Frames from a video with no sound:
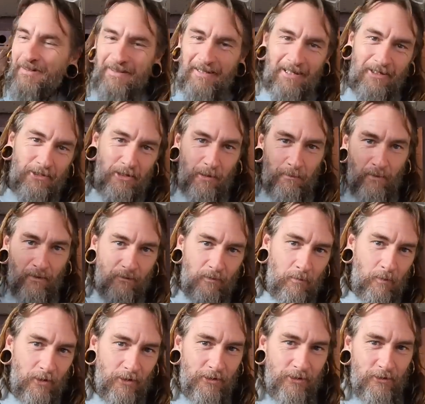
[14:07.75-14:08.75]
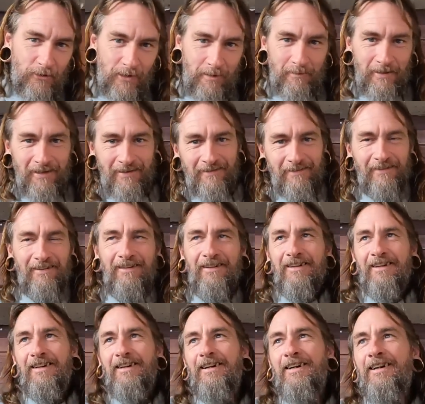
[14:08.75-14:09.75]
they jump overboard screaming.
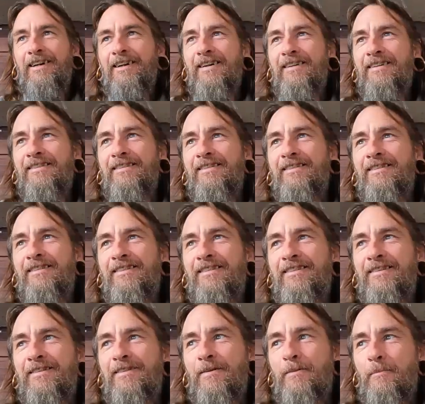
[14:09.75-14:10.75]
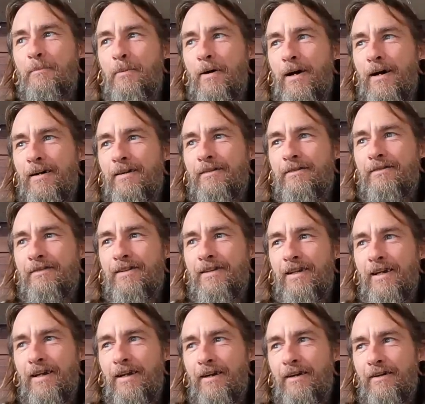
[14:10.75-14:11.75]
But
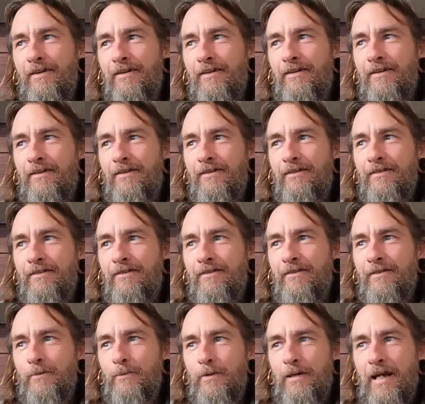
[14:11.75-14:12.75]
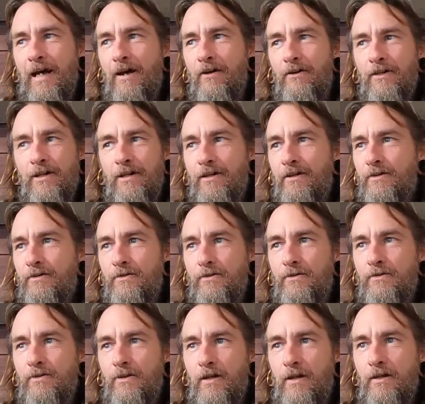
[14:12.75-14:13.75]
yeah, the reality is,
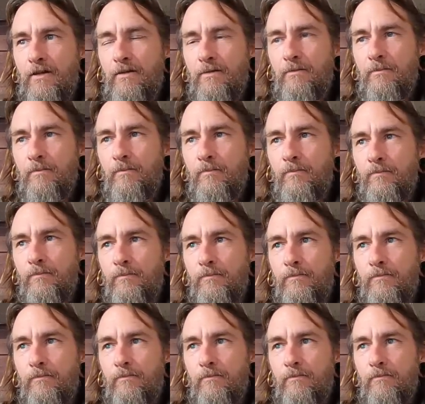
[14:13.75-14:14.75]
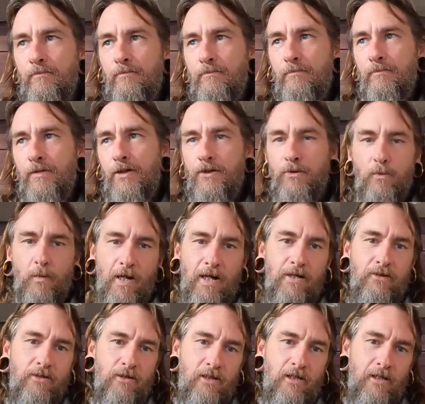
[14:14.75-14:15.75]
it's like, there's
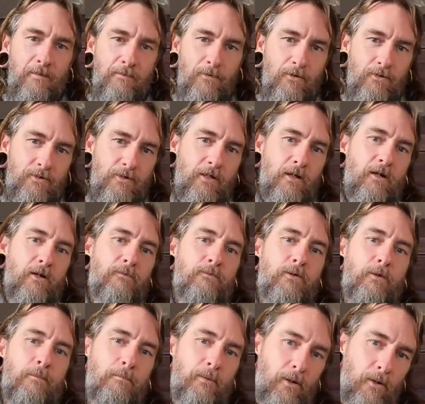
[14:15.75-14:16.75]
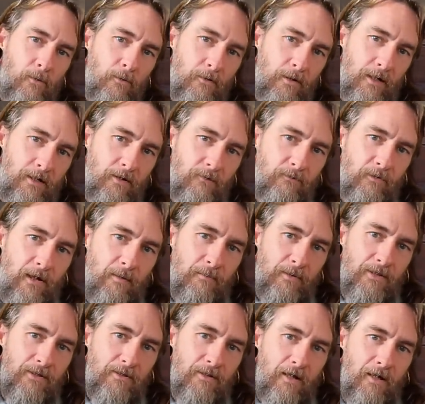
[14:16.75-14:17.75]
ways to keep yourself, your boat, and your
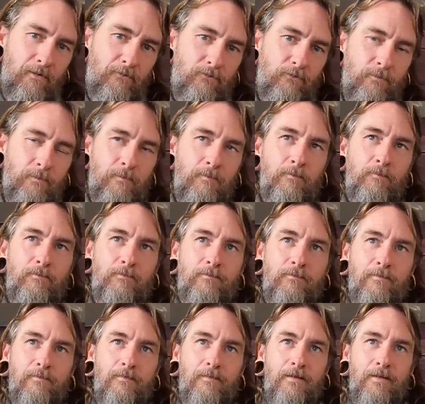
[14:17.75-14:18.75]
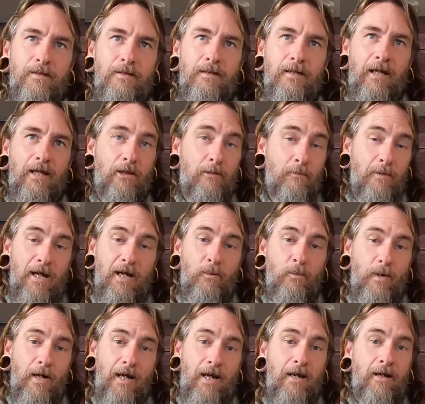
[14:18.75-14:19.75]
family safe. And the
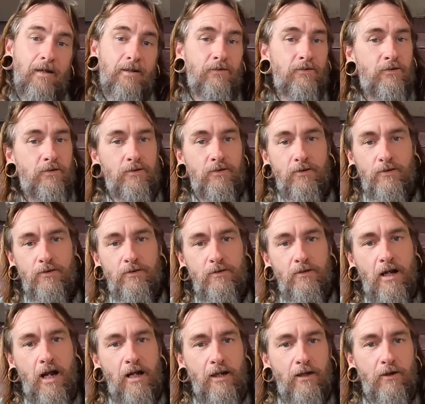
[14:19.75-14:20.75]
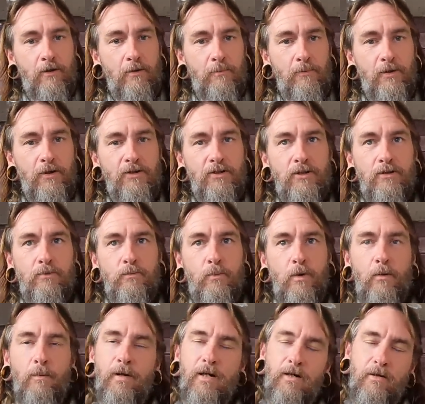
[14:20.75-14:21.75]
main way is to just not go to places
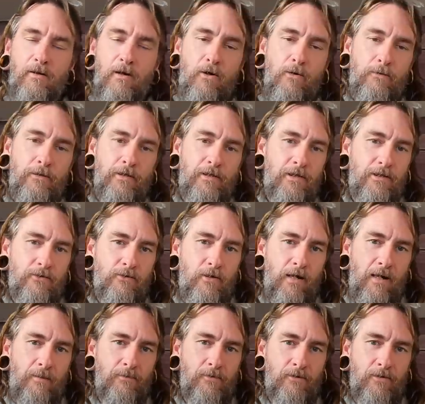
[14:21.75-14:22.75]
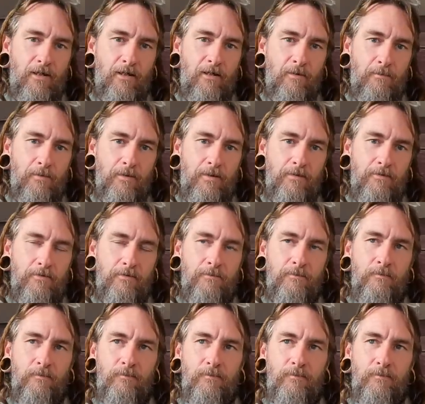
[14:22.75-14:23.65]
where we know that these crimes are taking place.